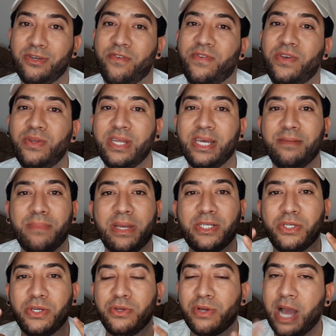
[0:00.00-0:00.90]
So if you did,
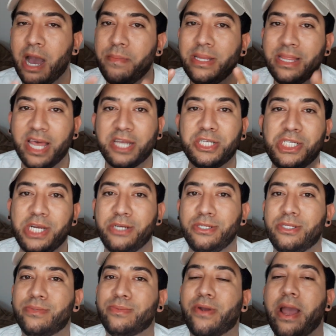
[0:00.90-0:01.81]
make sure you comment, like,
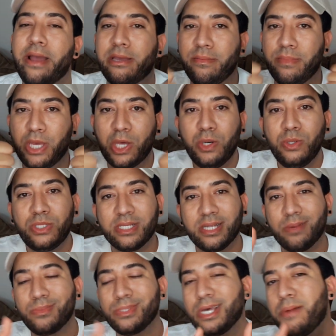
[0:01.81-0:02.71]
share, and subscribe. Give me a huge
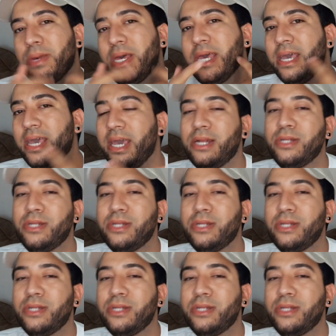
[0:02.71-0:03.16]
thumbs up.